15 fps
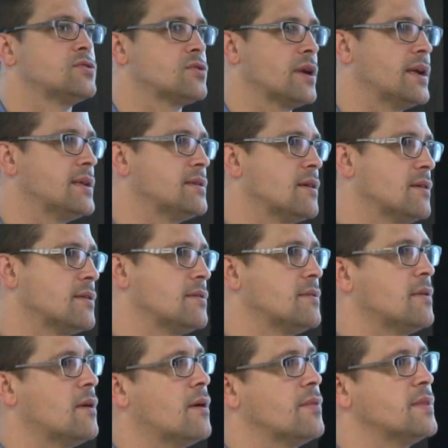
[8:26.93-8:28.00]
trained on,
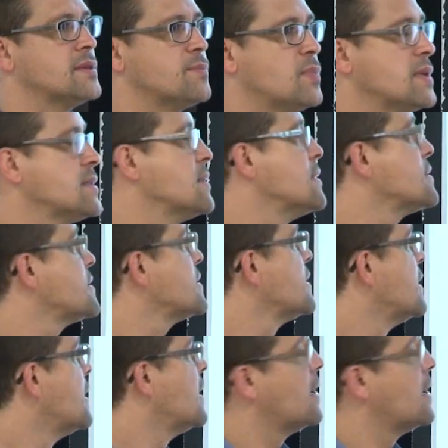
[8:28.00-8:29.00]
on this business.